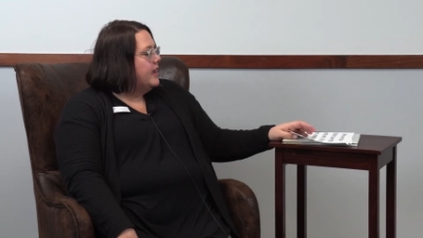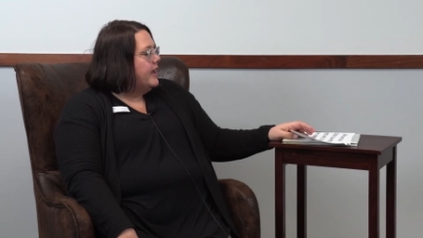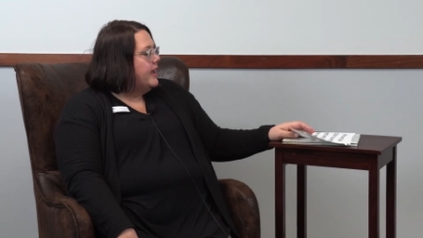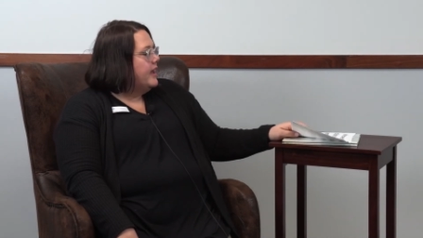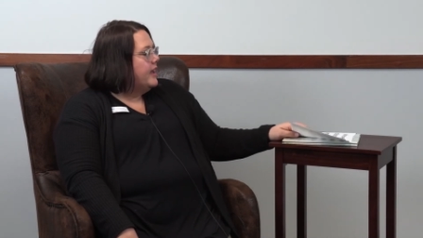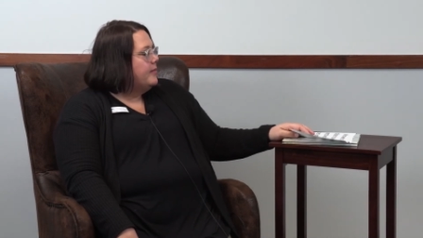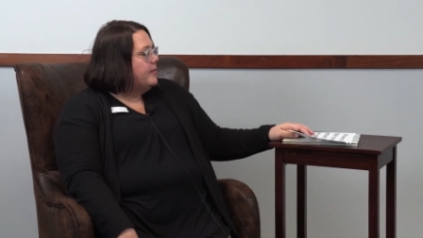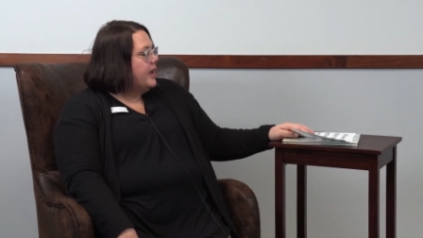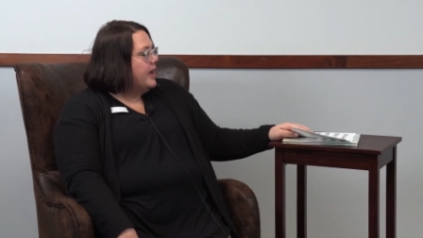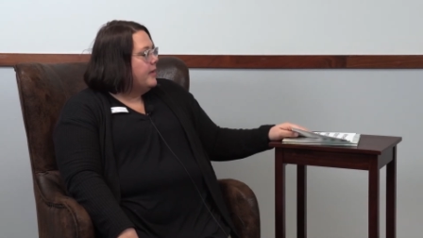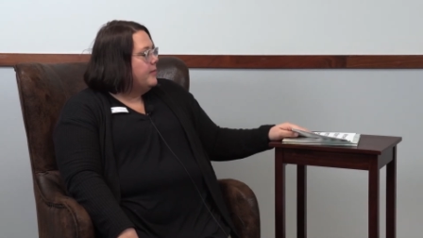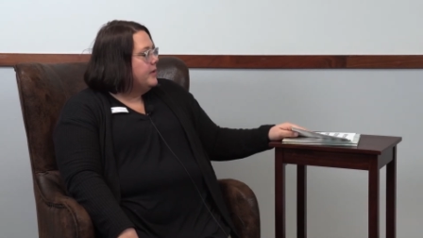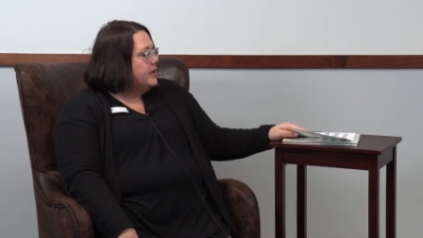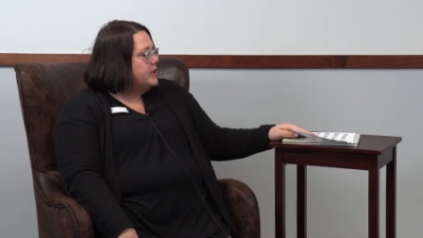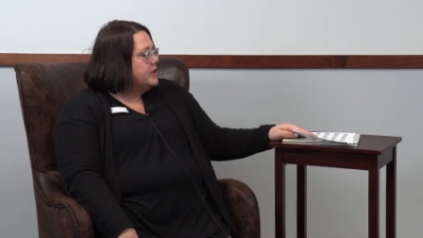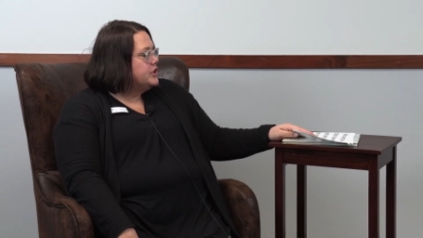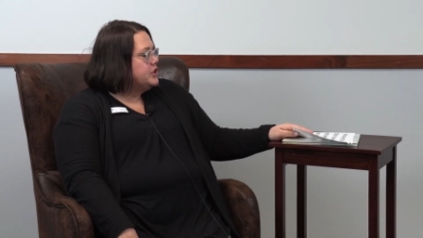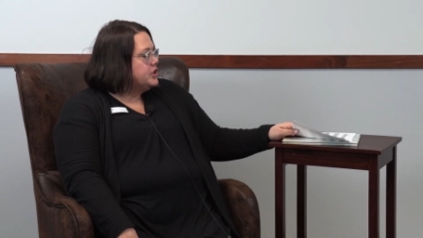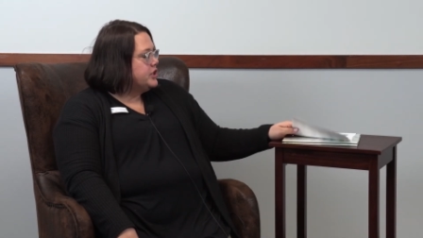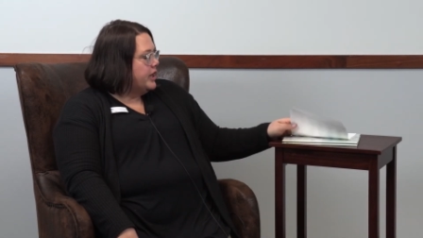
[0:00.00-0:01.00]
I'm going
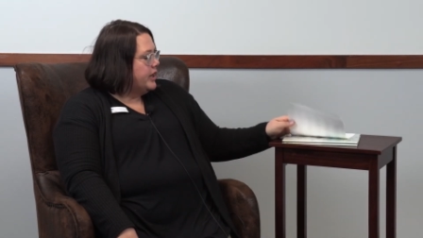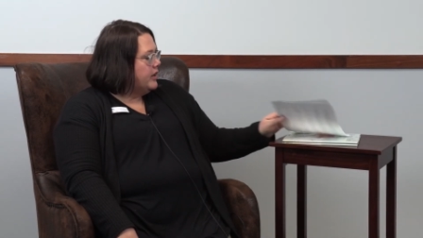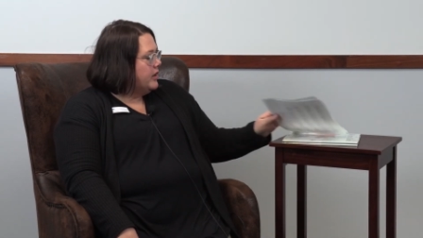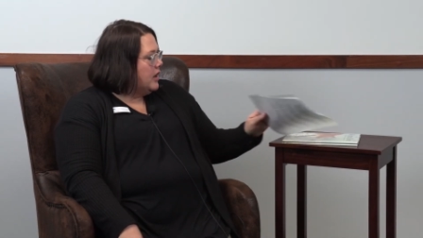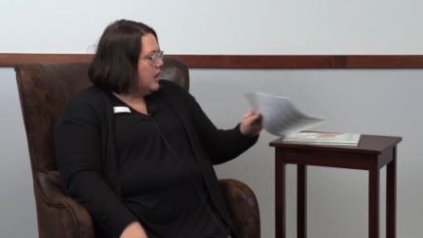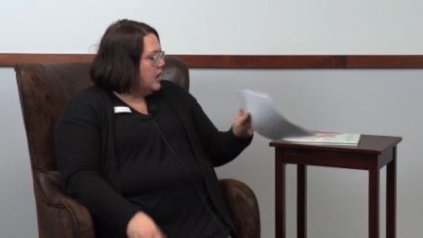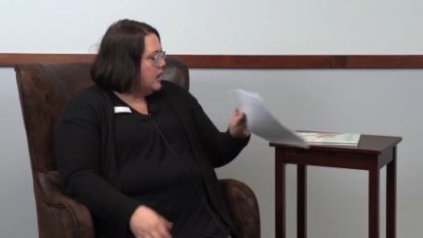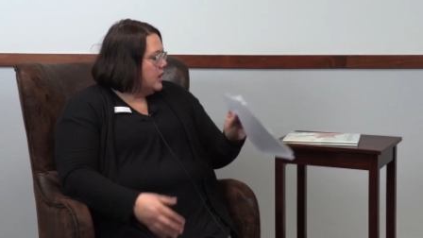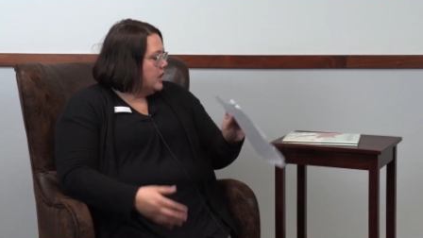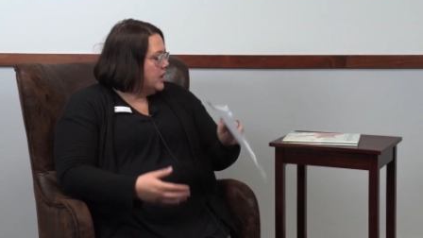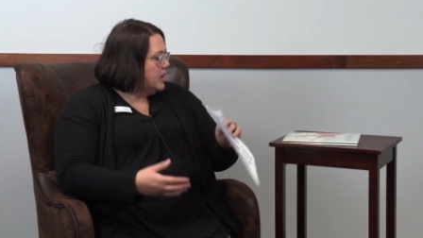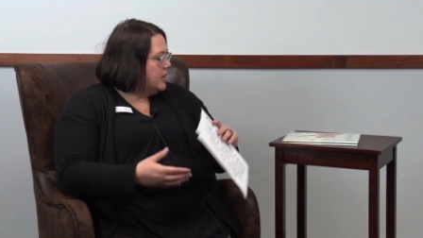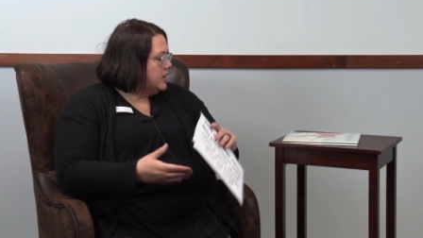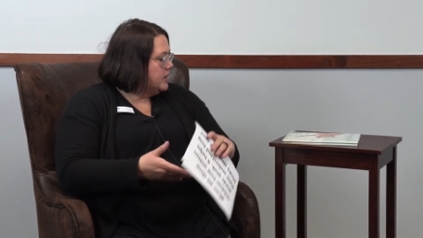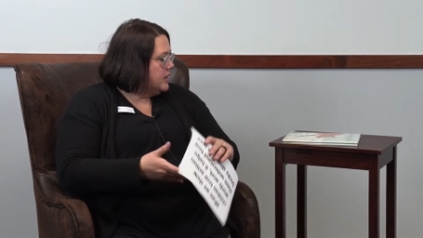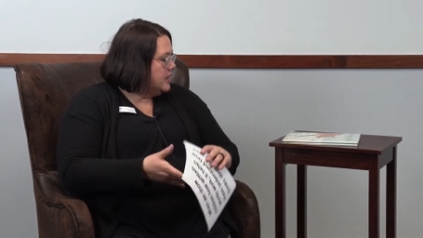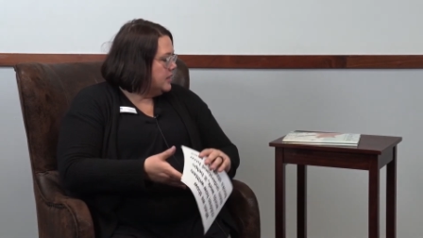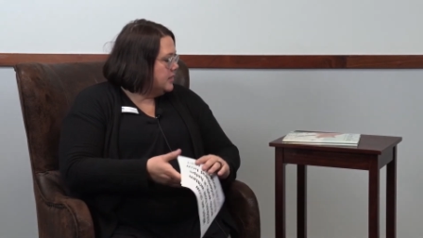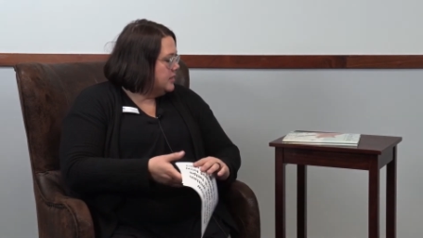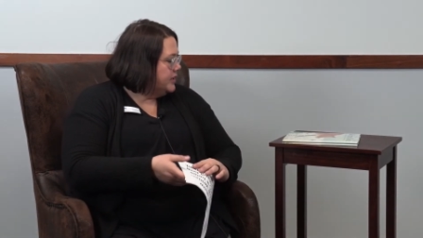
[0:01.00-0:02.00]
to share
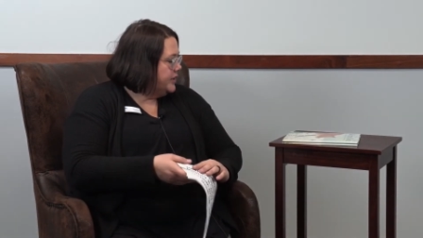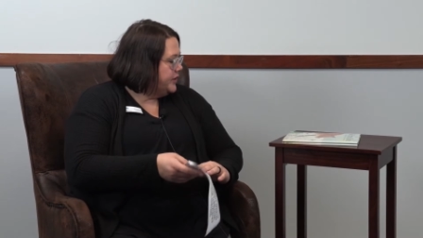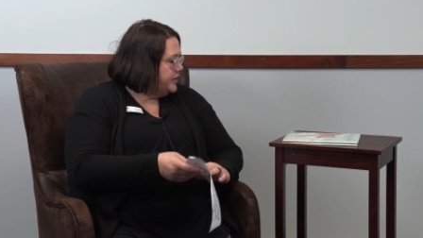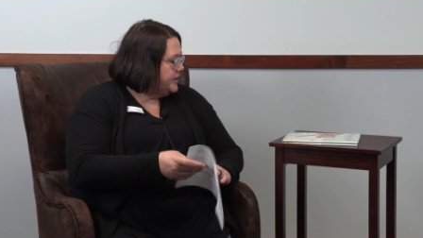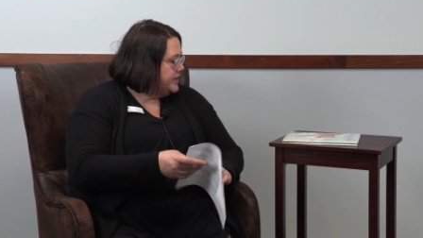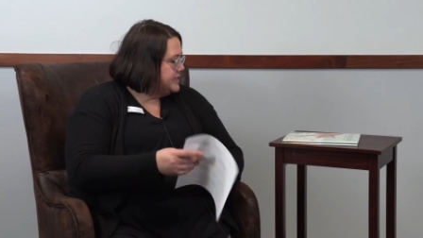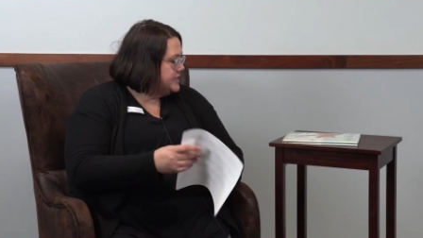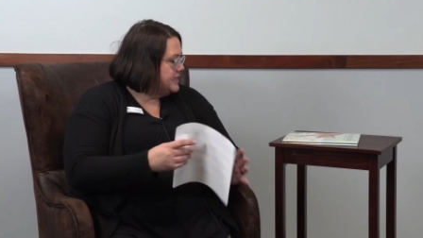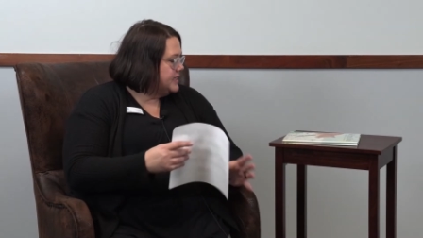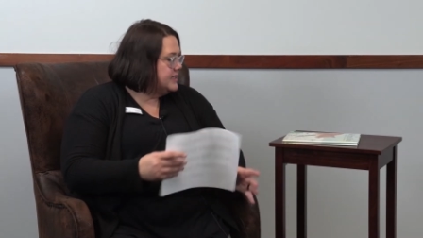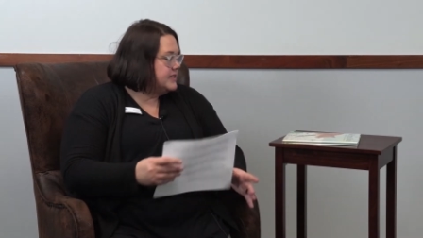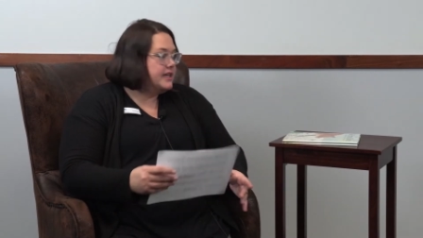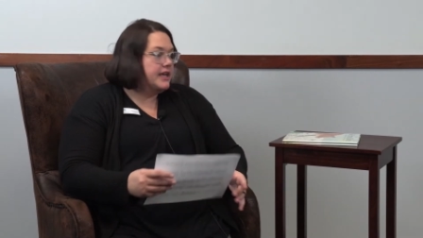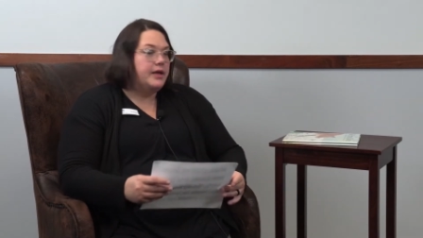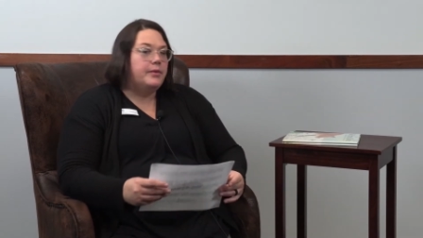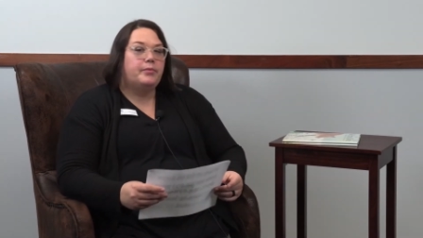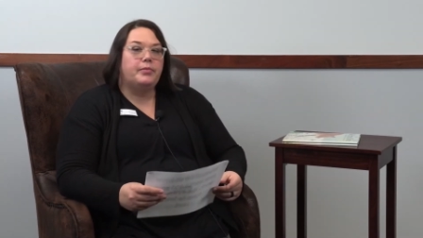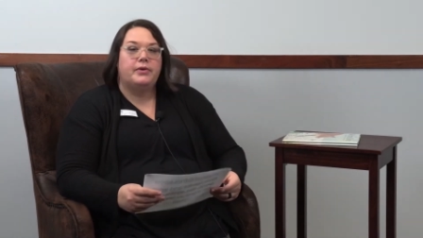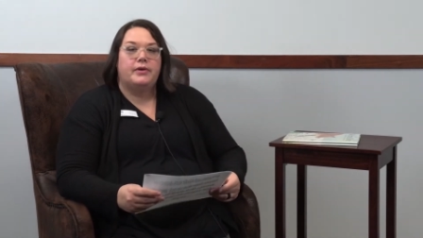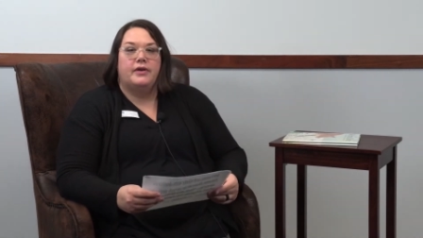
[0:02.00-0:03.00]
our literacy
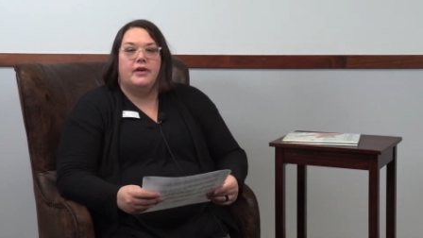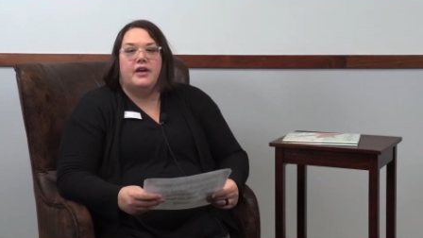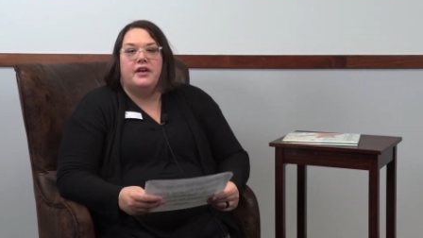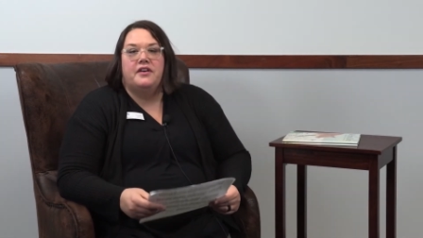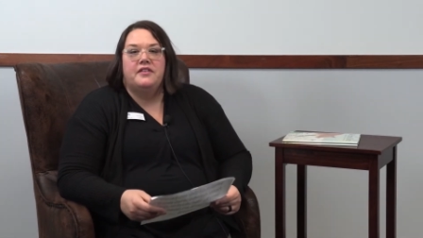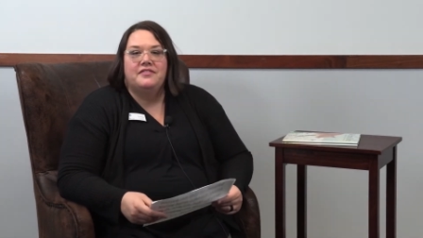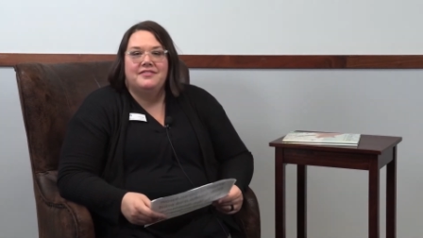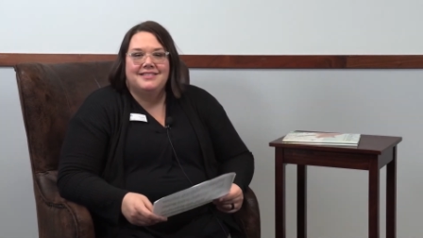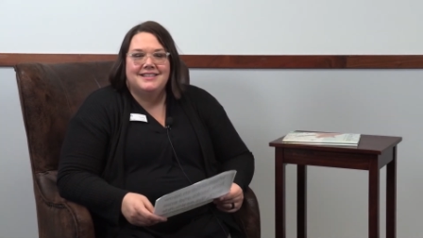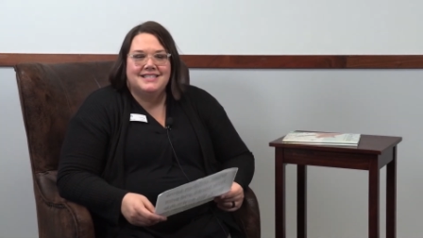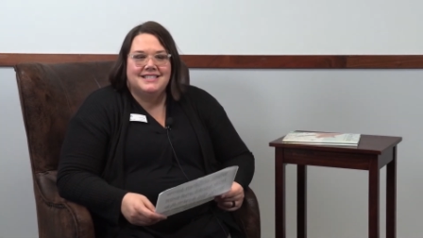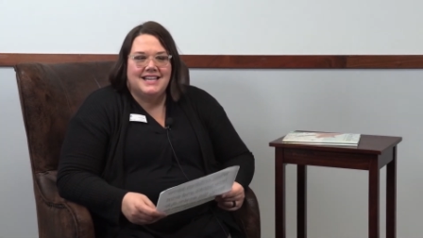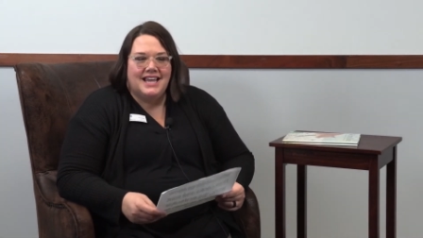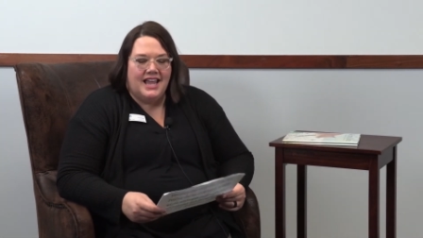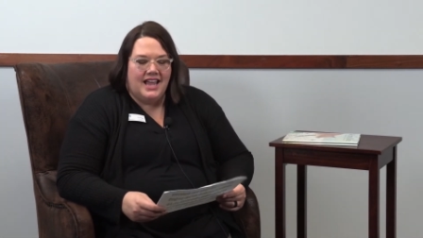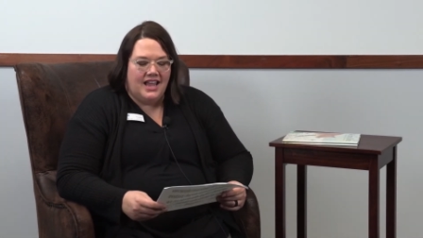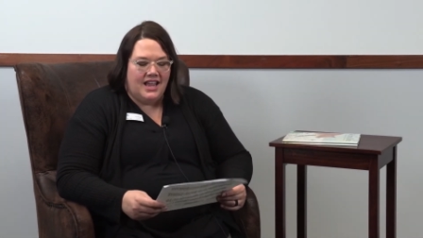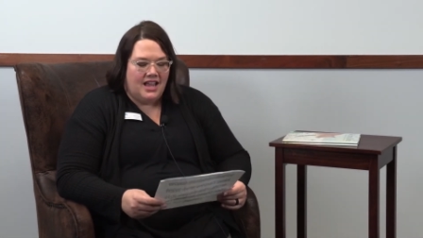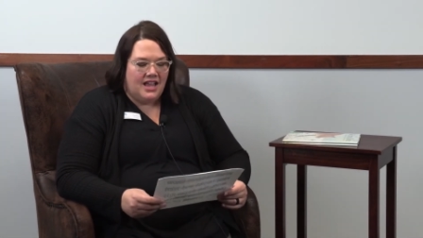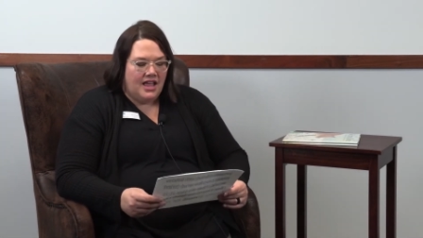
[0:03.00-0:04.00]
tip of the
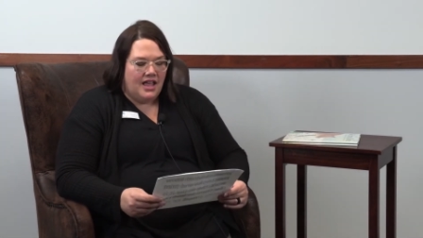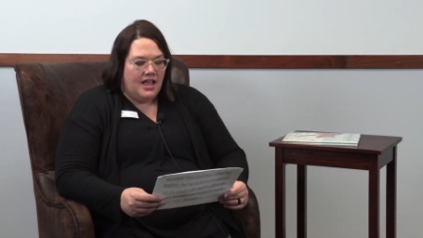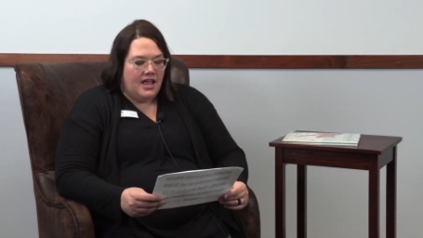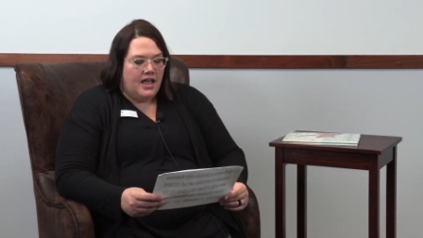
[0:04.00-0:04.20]
day.